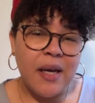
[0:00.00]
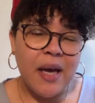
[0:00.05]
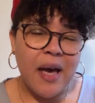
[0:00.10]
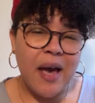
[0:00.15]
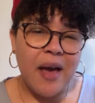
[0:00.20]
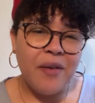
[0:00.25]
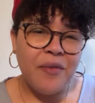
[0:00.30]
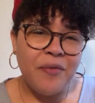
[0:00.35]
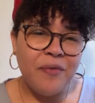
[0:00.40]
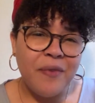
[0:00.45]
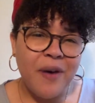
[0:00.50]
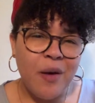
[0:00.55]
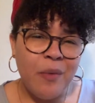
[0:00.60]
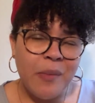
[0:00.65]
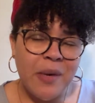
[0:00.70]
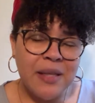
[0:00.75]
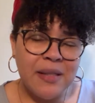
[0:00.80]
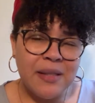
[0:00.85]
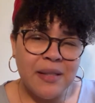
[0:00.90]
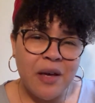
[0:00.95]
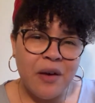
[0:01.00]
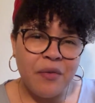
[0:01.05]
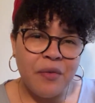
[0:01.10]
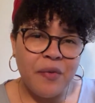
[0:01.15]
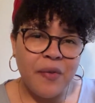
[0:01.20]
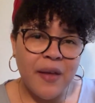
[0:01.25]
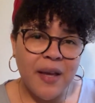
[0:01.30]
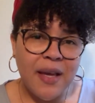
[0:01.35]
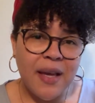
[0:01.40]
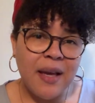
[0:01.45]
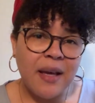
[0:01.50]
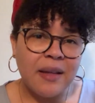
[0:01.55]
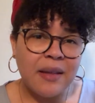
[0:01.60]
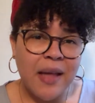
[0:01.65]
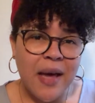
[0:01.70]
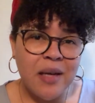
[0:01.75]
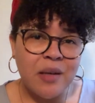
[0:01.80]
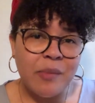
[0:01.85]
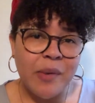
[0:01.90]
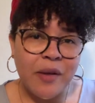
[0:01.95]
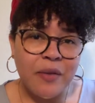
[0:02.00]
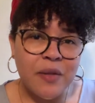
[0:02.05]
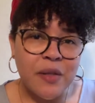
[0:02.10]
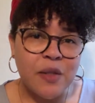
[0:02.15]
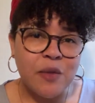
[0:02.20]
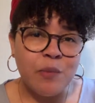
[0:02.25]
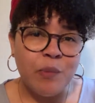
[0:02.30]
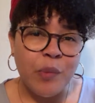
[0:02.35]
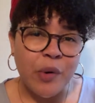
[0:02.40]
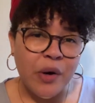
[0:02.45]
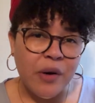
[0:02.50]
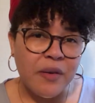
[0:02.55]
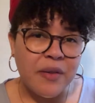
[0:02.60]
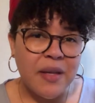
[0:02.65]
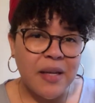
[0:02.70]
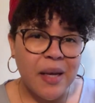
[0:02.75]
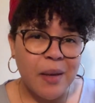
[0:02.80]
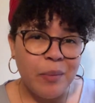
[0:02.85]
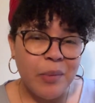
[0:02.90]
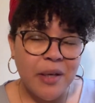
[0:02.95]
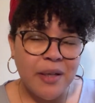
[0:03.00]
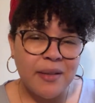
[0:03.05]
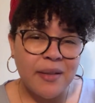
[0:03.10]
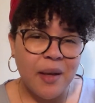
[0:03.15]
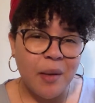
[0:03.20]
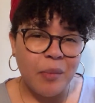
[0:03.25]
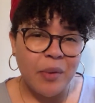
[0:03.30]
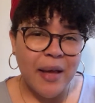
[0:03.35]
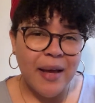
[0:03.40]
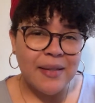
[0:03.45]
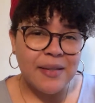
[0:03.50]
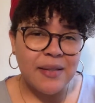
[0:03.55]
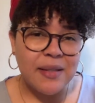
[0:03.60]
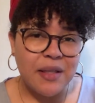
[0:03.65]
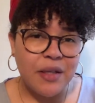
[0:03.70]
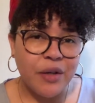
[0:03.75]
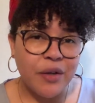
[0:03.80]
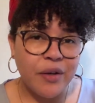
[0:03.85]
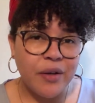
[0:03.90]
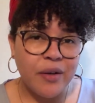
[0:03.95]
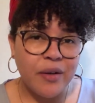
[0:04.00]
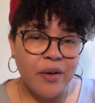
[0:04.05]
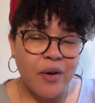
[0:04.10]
I've found myself thinking a lot about this book that I picked up last year